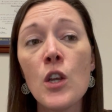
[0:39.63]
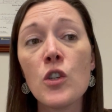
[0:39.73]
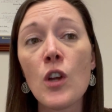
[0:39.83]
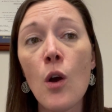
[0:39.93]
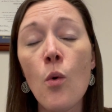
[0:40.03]

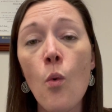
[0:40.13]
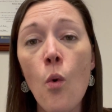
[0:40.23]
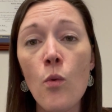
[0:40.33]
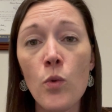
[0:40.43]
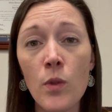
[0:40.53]
So
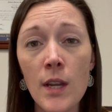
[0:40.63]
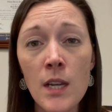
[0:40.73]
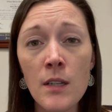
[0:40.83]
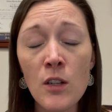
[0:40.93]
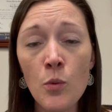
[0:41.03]
the
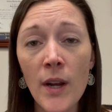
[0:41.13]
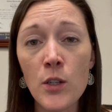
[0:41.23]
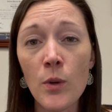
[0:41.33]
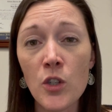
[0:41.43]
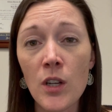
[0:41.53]
easiest way
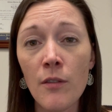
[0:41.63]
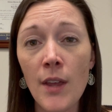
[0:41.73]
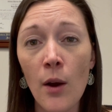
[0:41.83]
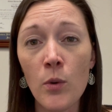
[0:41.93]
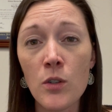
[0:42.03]
to achieve
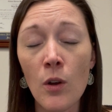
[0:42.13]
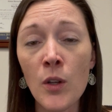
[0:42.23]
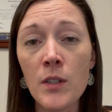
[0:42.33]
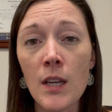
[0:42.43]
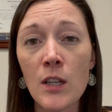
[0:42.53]
that
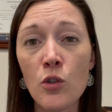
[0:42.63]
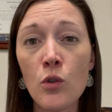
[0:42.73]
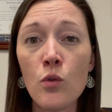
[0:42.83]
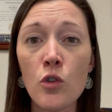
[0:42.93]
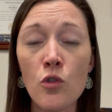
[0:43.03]
result is
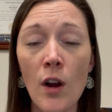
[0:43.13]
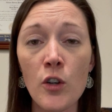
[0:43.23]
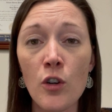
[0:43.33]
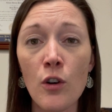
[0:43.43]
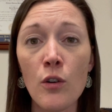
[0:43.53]
to
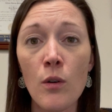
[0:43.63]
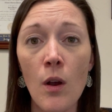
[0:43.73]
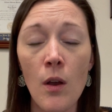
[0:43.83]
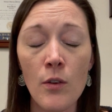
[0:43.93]
structure